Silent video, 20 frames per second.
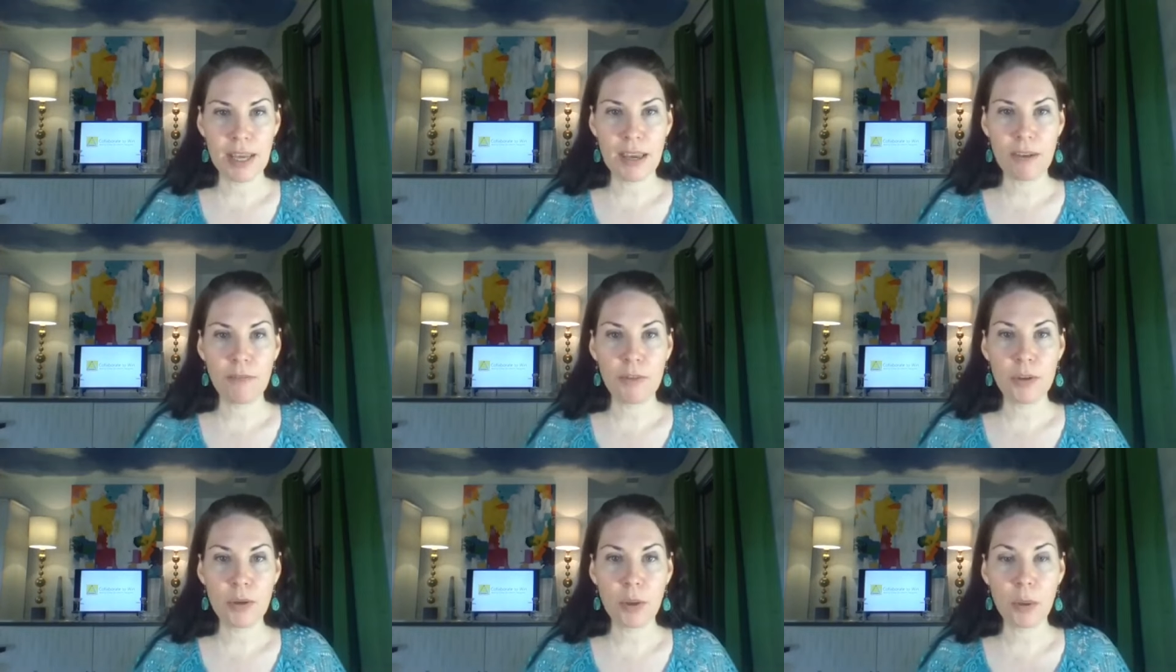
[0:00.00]

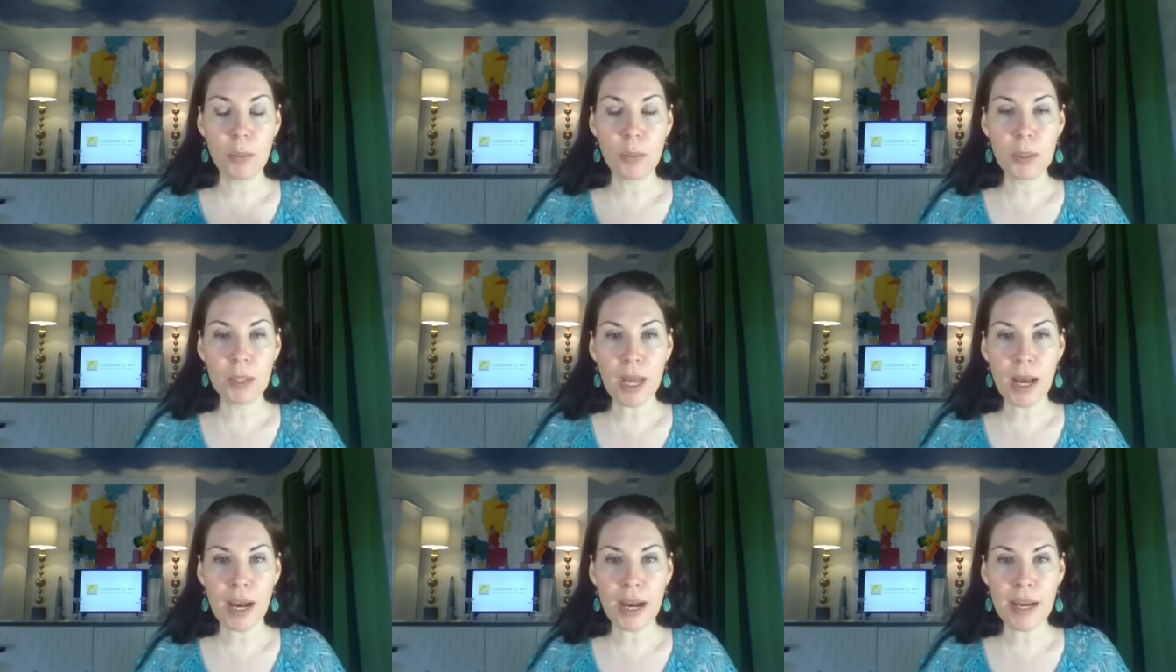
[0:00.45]
If you
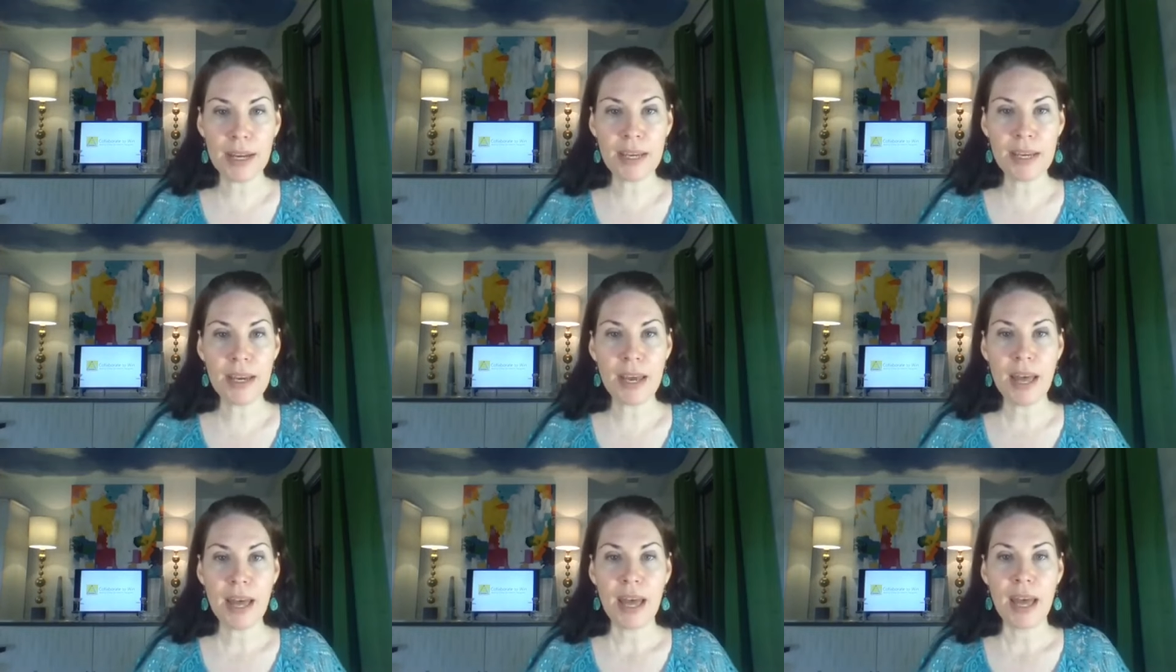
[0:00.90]
apply
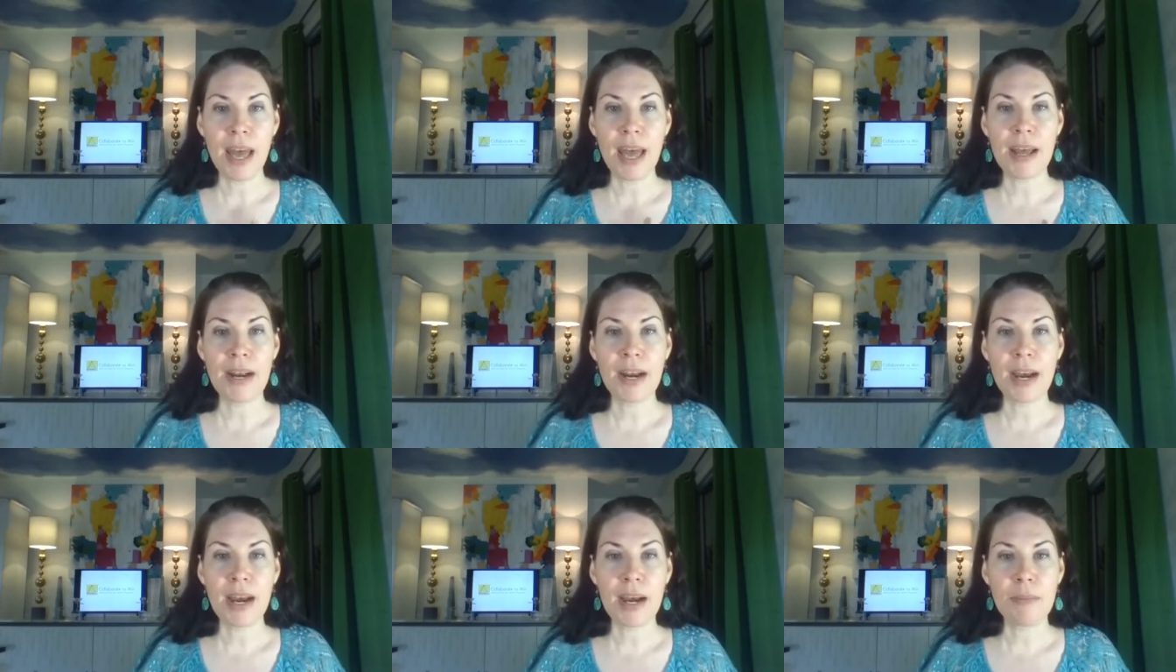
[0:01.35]

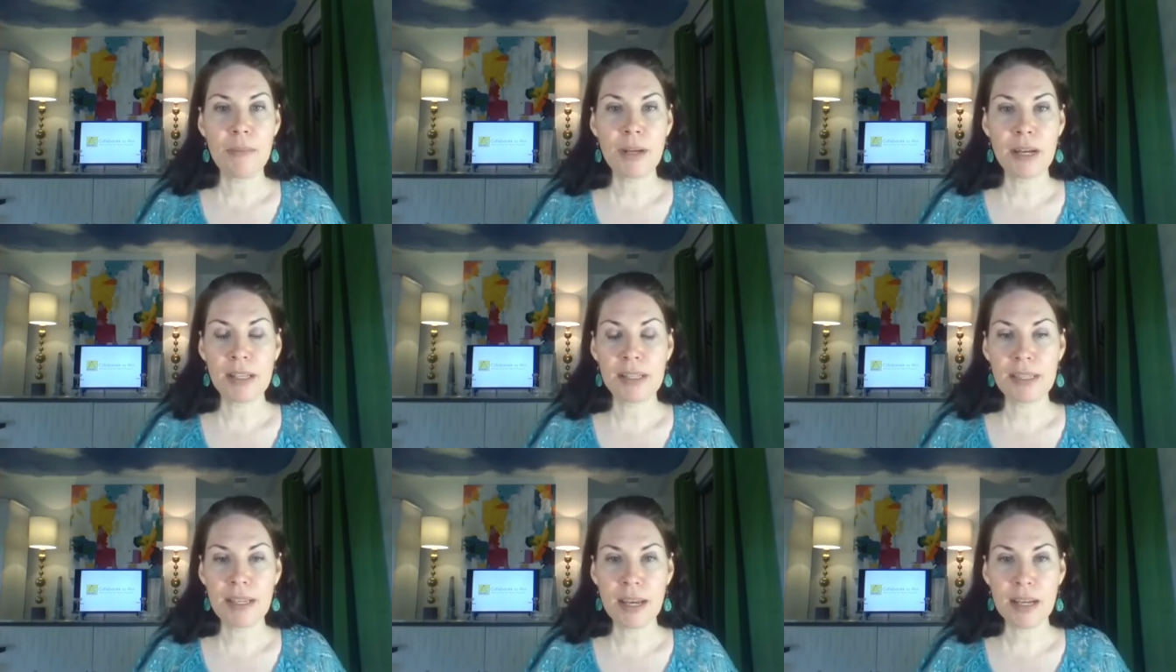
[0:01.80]
and I'm
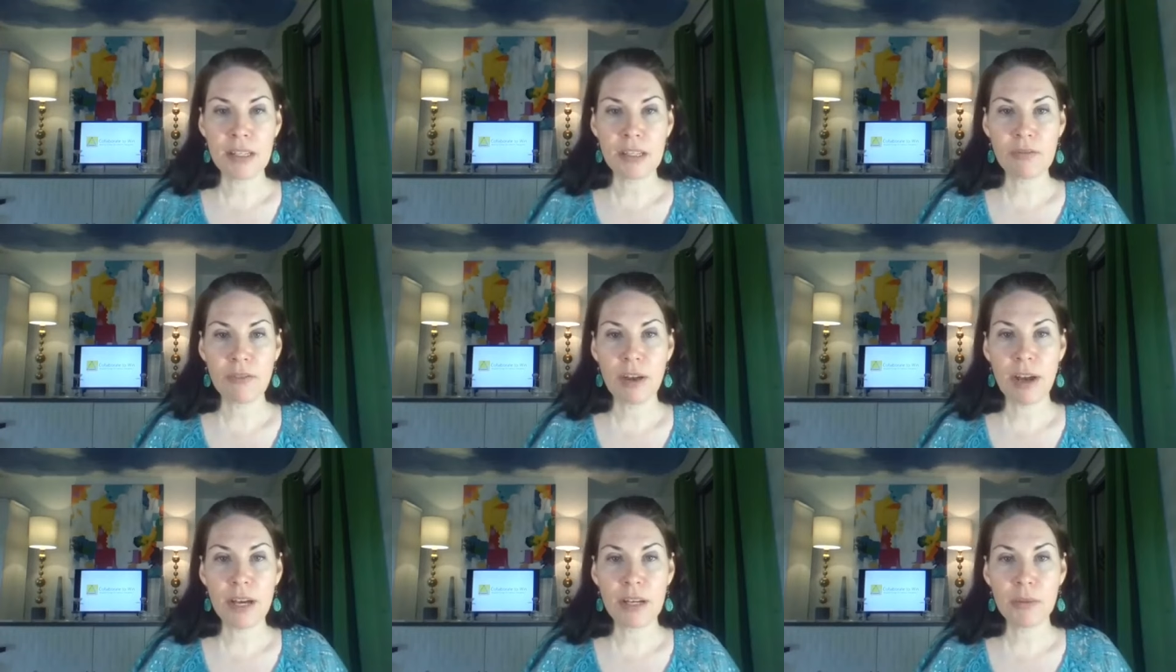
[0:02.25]
not
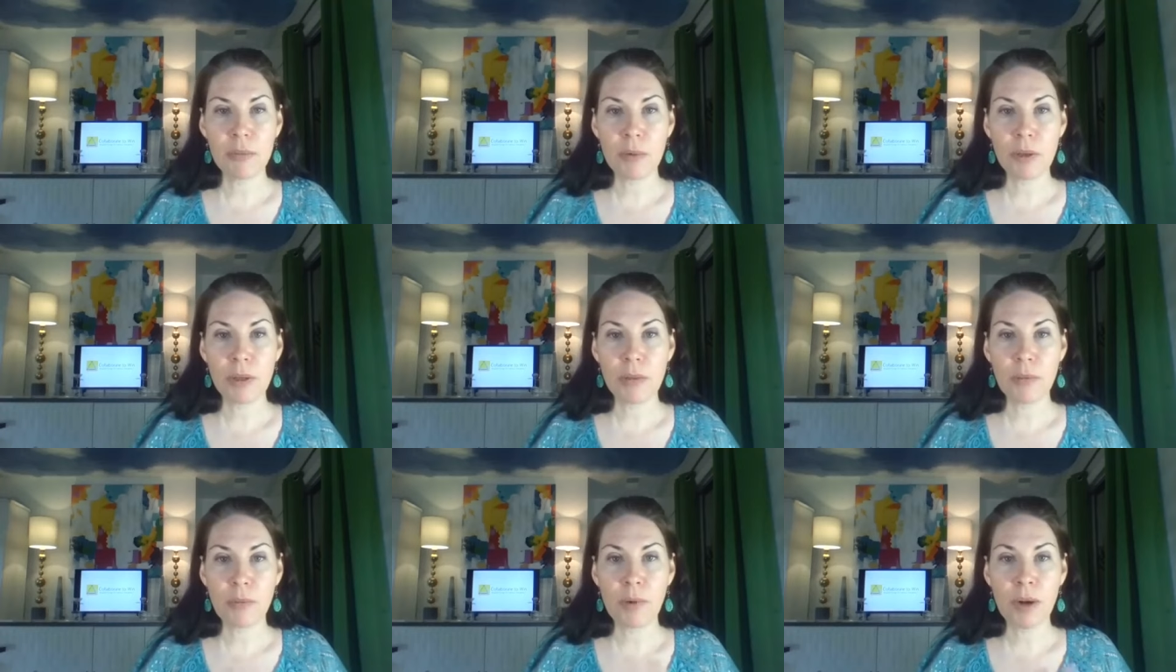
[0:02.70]
satisfied
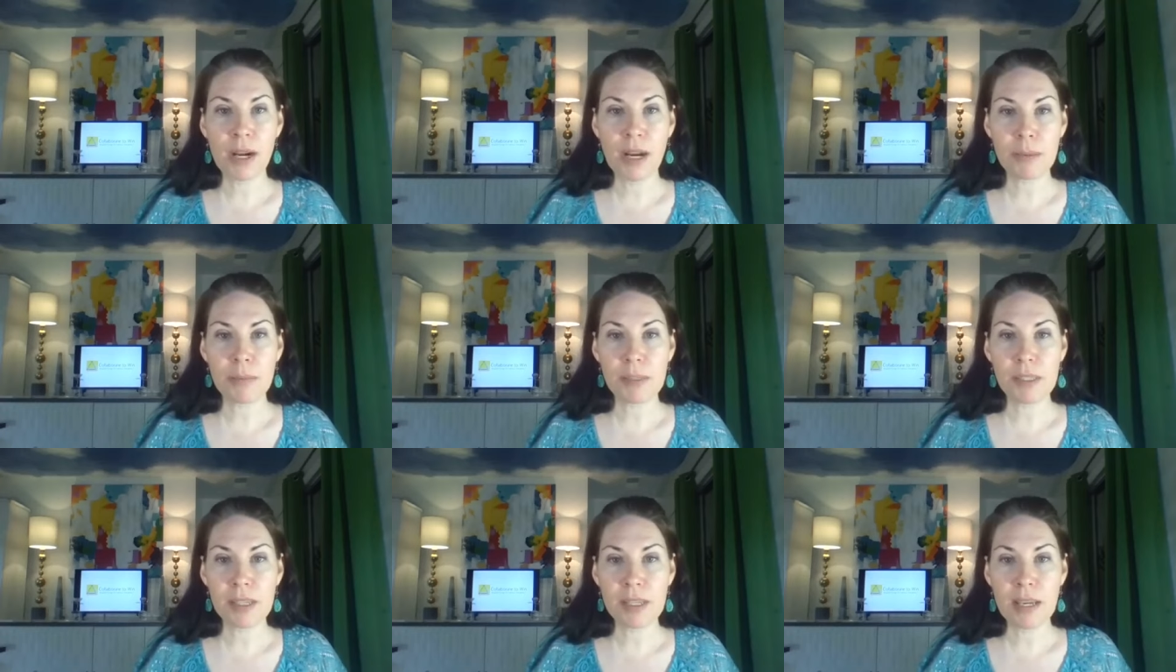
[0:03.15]
with what
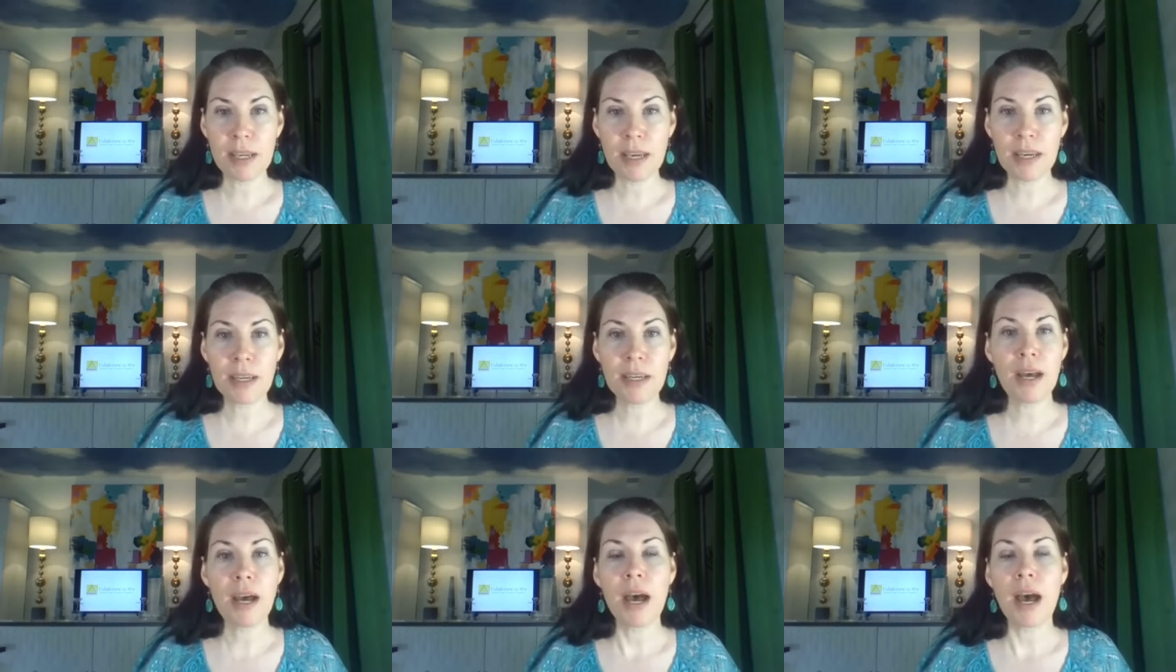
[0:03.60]
I'm
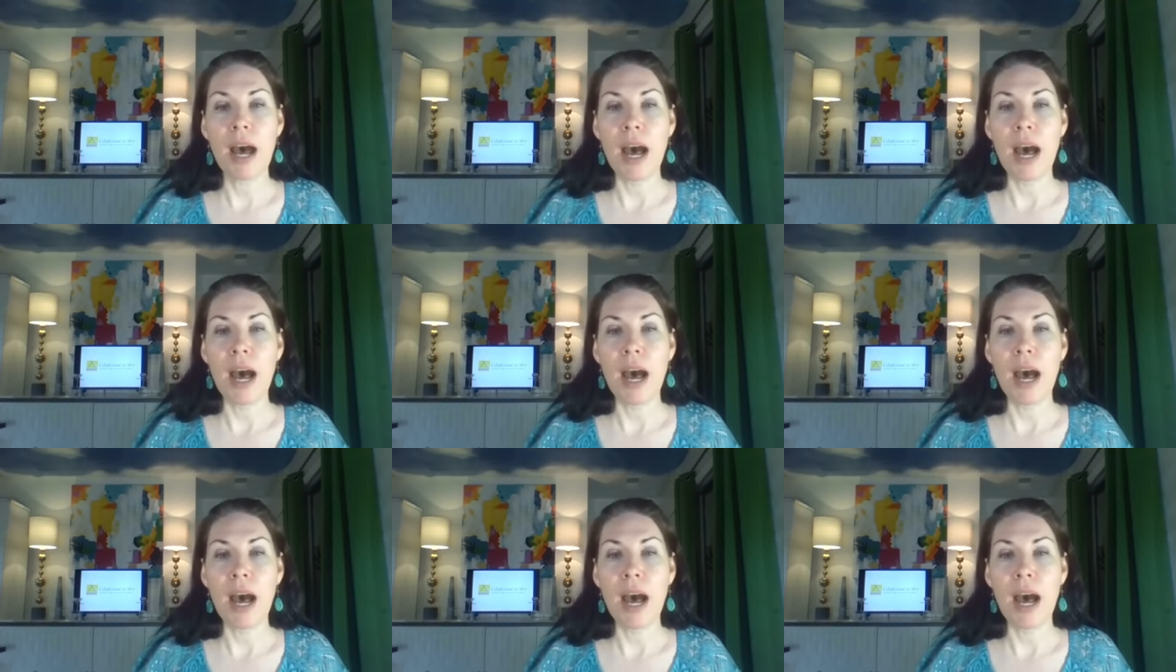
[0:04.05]
seeing,